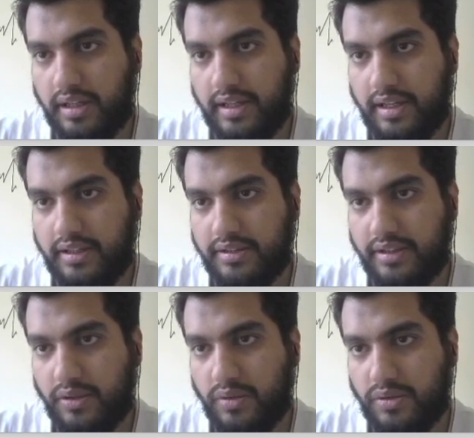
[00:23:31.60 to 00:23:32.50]
X
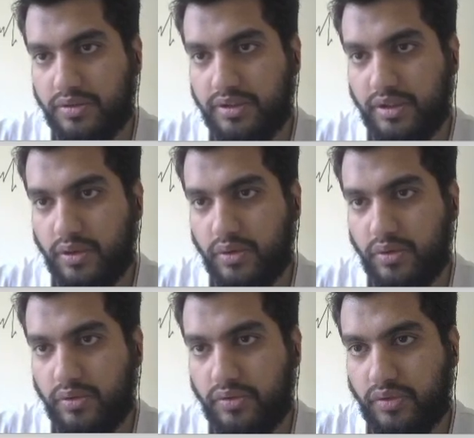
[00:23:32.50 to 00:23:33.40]
equal to 0
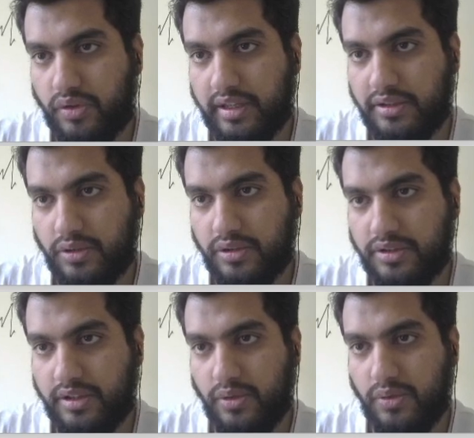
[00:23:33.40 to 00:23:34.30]
for X equal to
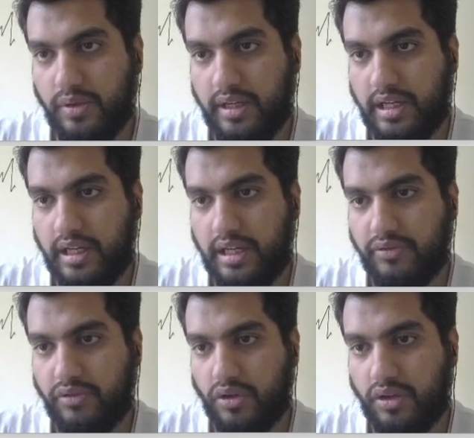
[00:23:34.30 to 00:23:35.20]
0, and
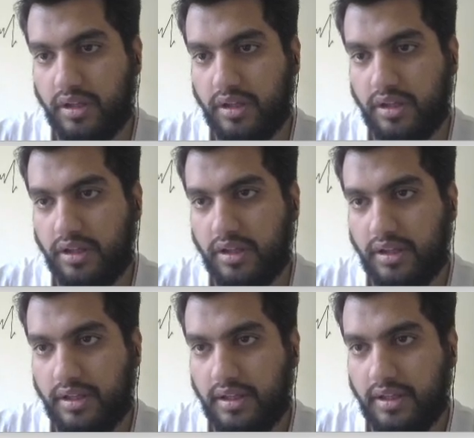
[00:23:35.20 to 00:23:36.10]
for
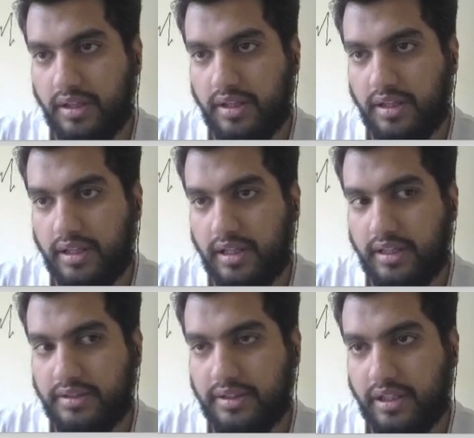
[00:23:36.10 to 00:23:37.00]

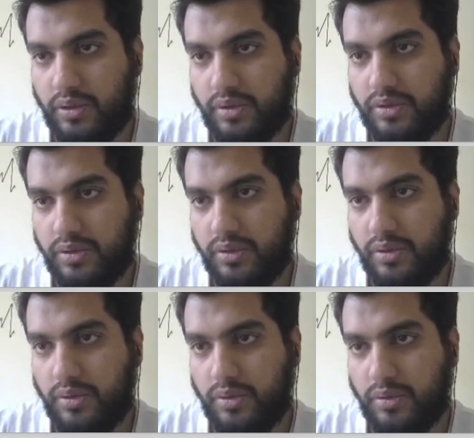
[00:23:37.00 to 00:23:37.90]
X equal to
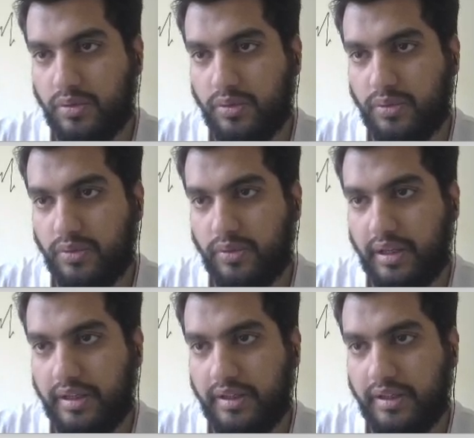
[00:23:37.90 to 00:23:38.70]
1.